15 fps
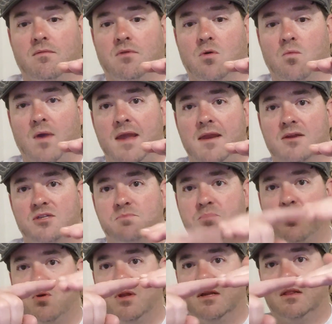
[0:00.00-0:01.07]
the weight is
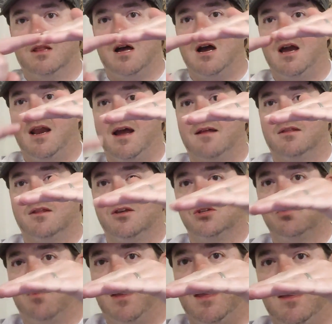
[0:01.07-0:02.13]
pulling line out
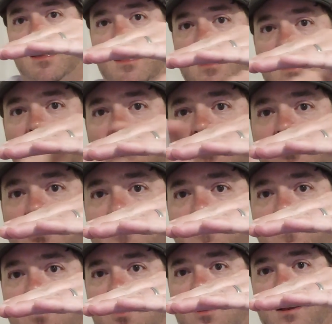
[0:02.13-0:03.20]
this way and into the
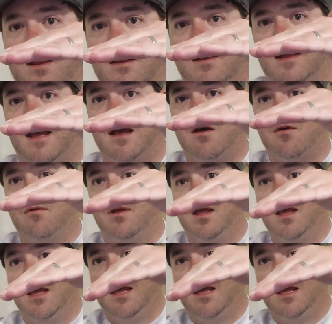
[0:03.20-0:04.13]
front and down